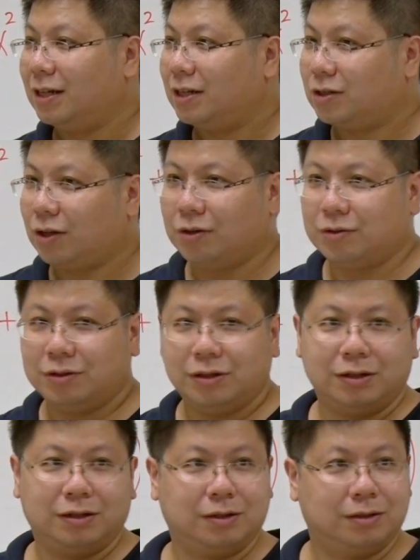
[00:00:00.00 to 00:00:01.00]
So
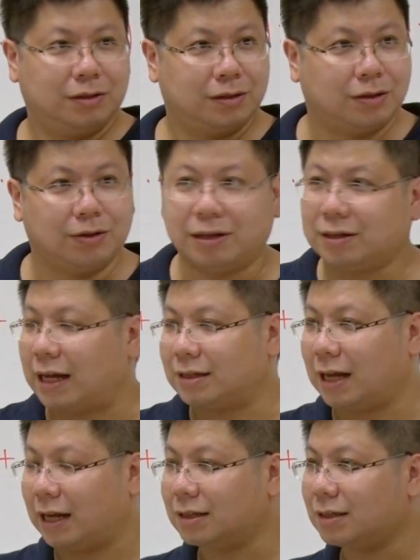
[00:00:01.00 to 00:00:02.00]
in that
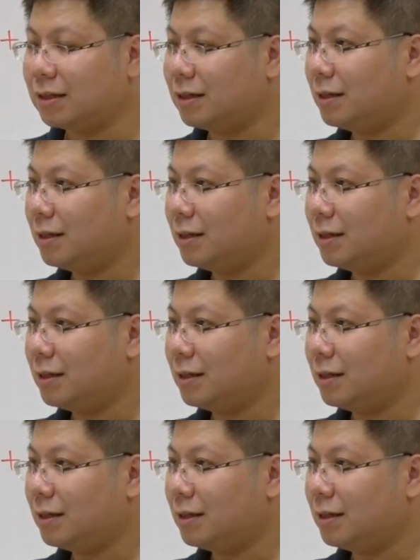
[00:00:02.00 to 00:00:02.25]
sense,